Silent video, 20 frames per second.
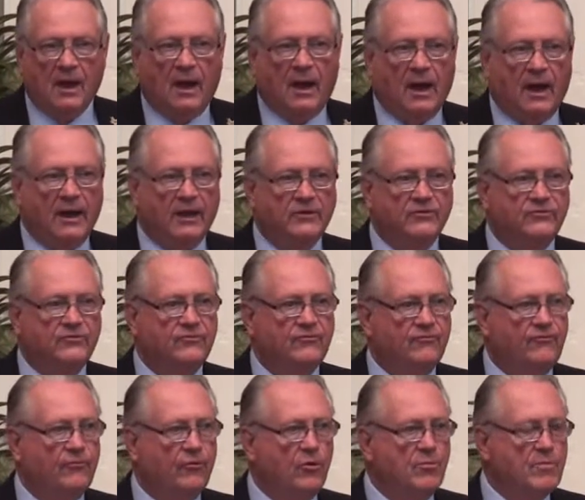It's
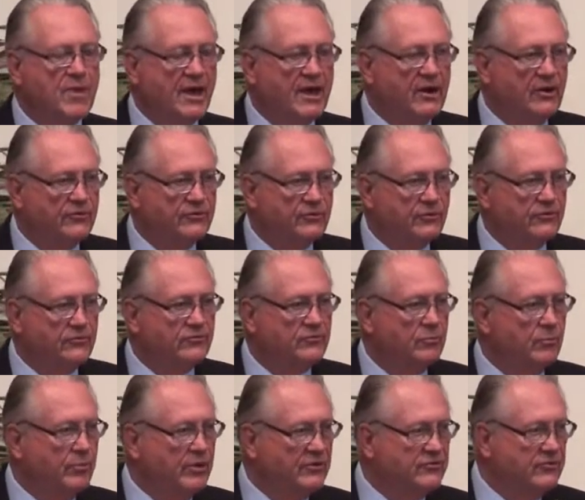for managers
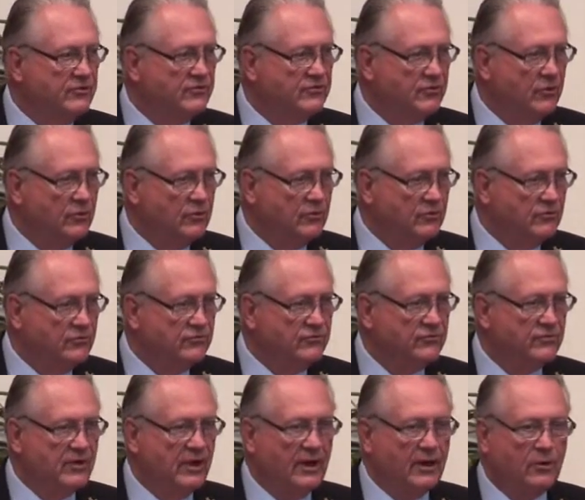and business
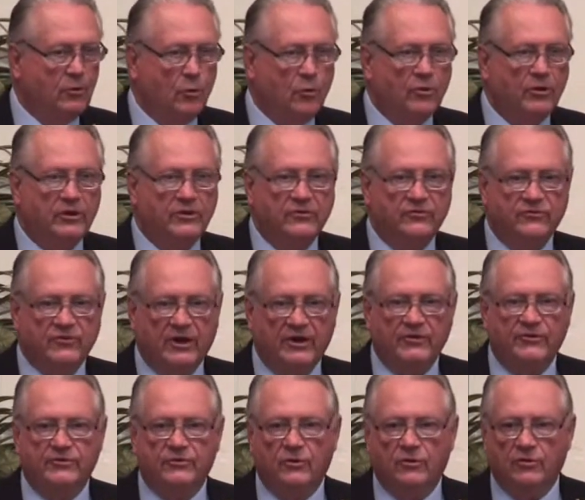owners and
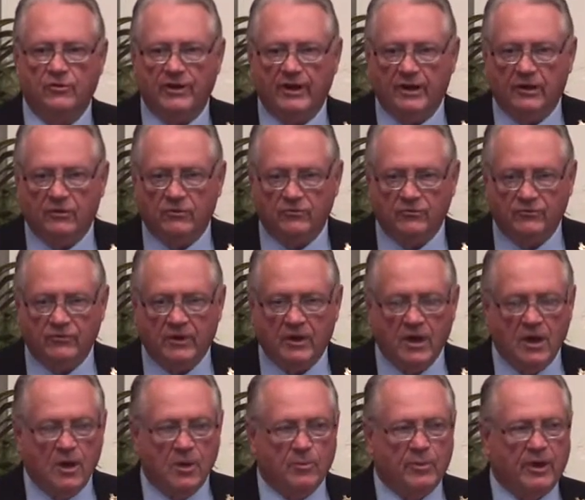organizational leaders,
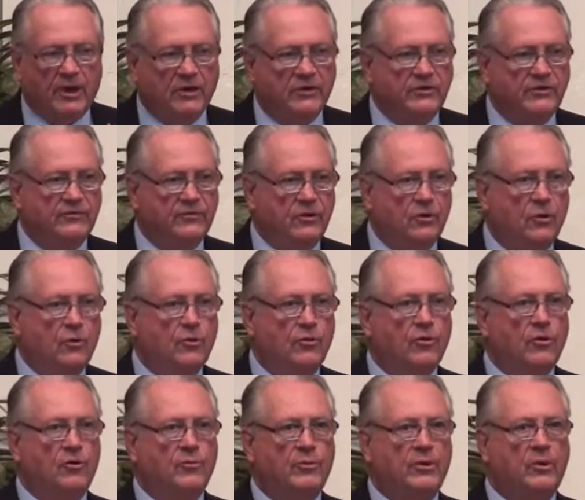because you've all
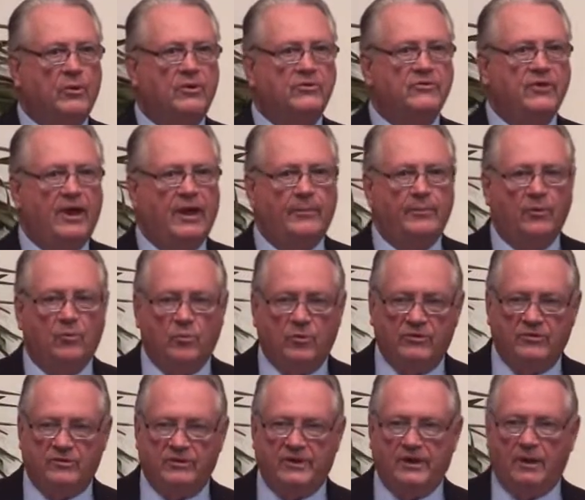heard about what's happened
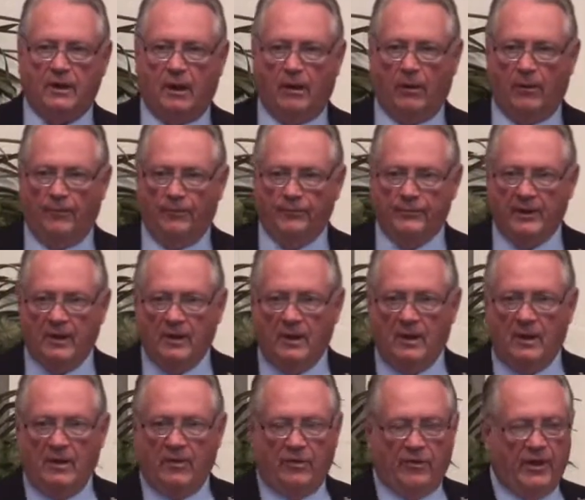with Dell.
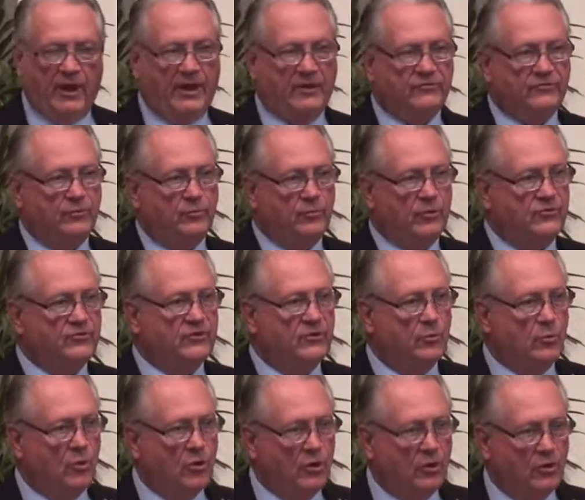They had some
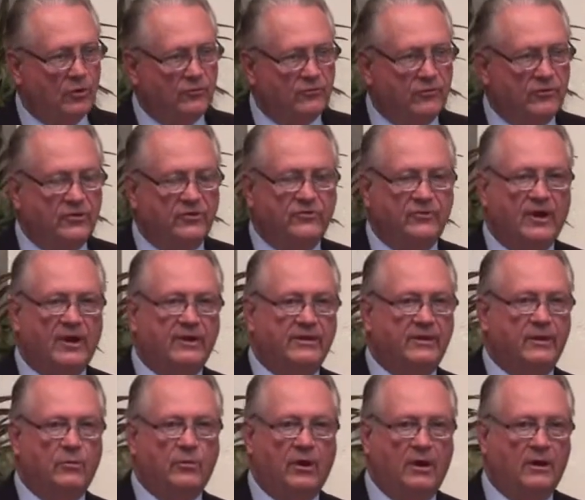Muslim workers who decided
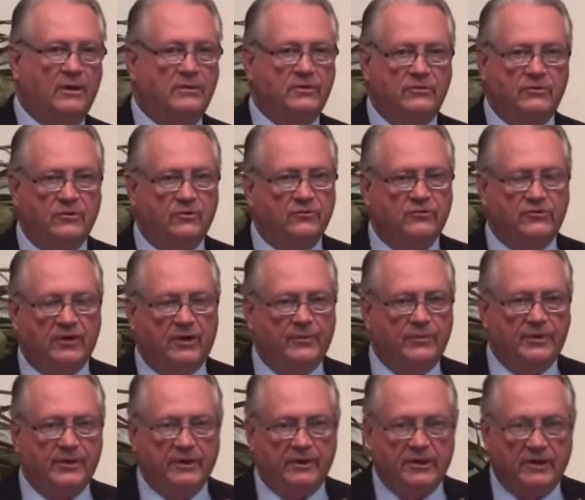they wanted to do
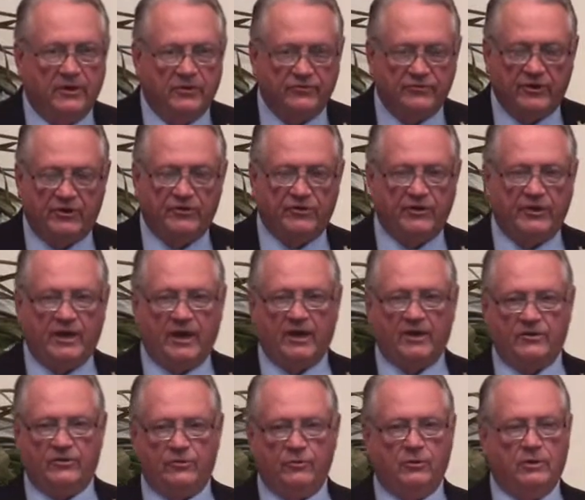something, and Dell said, you
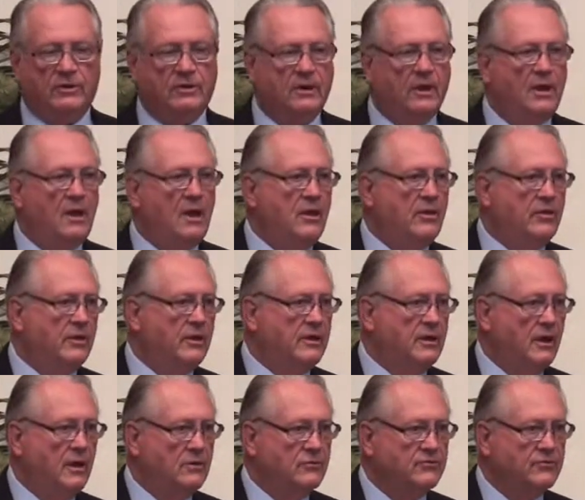can't do it. The
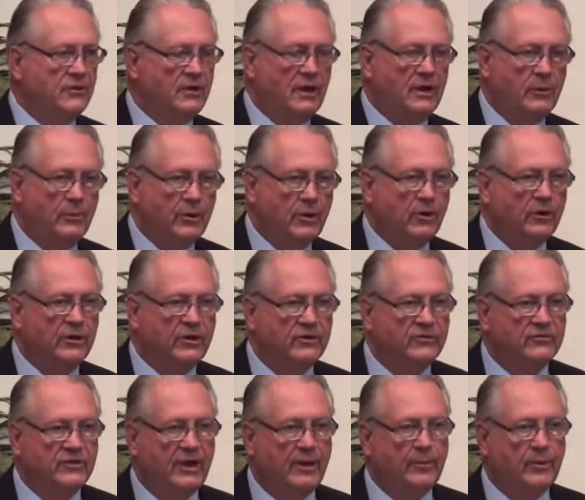Council on
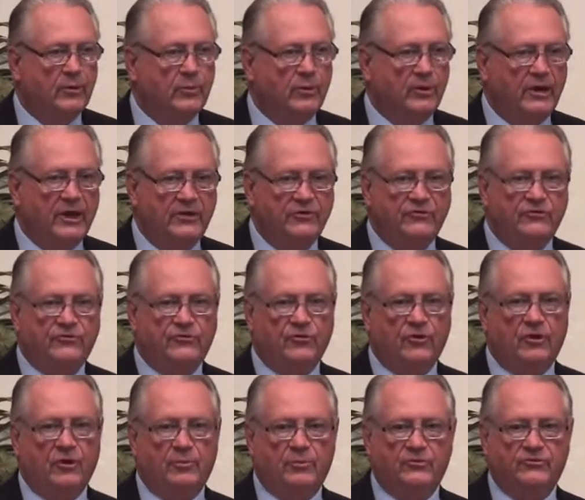American-Islamic Relations
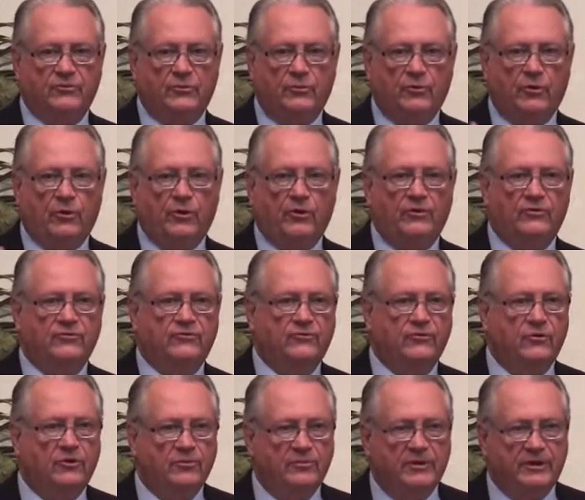showed up with some lawyers,
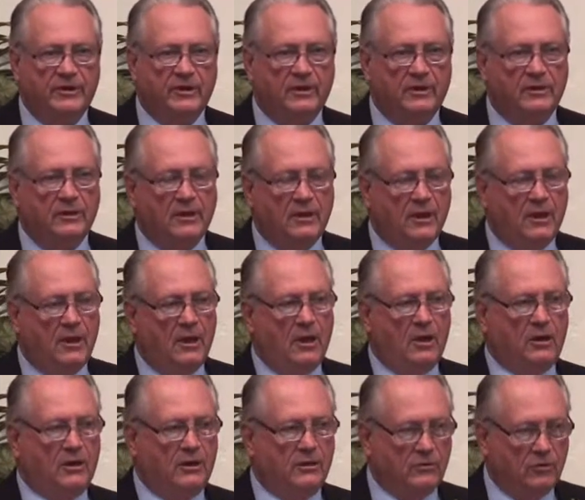sued them, and Dell
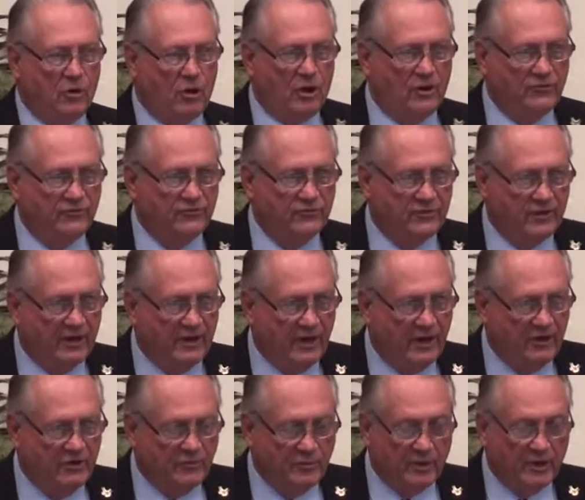lost the
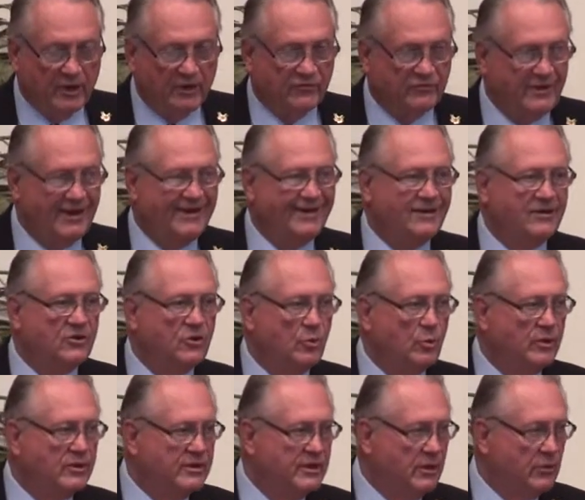case because they didn't know
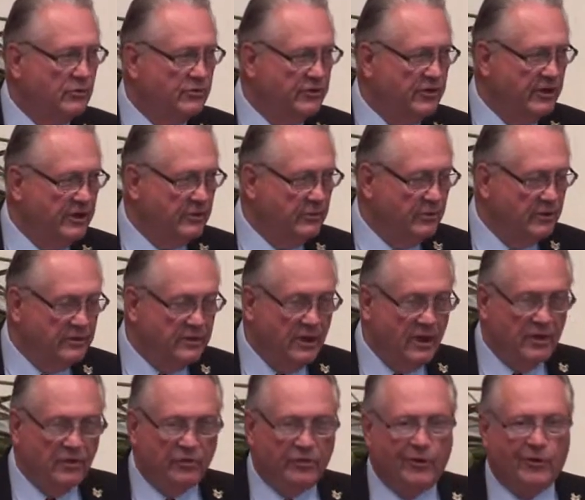what they were dealing with,
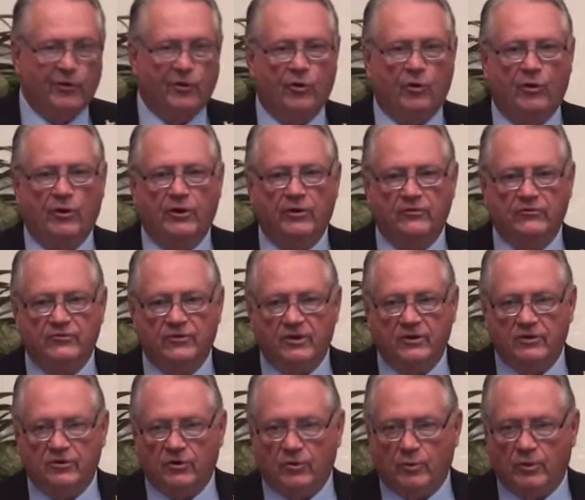their lawyers
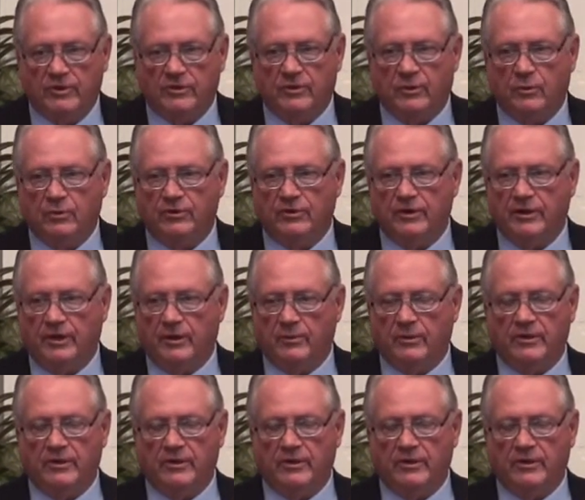didn't know what they were dealing